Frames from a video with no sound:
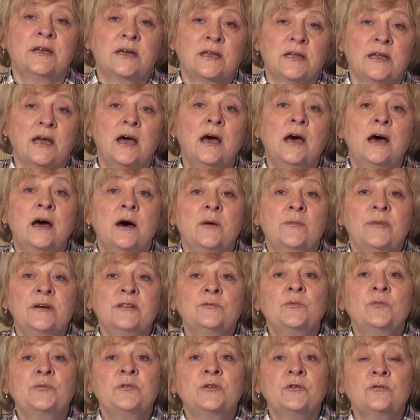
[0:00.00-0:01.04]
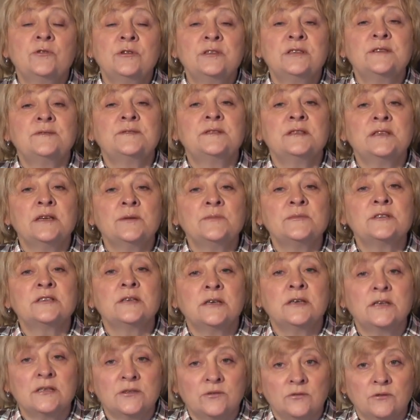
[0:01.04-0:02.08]
I'm like being into
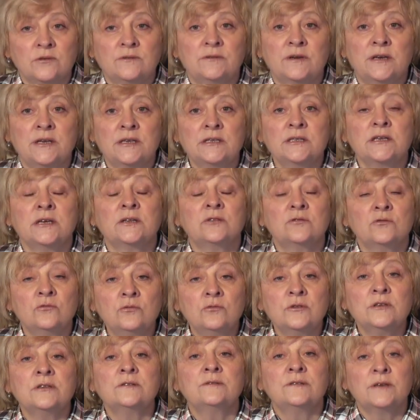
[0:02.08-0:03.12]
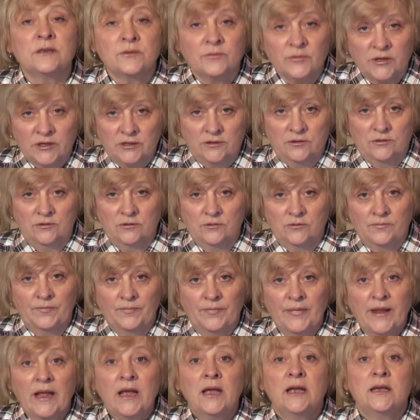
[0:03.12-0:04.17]
bioenergetic. There are a lot of
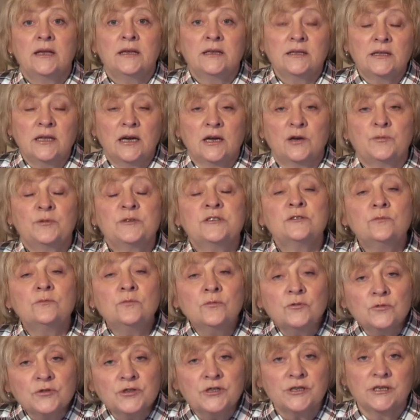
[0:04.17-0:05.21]
spaceships around me.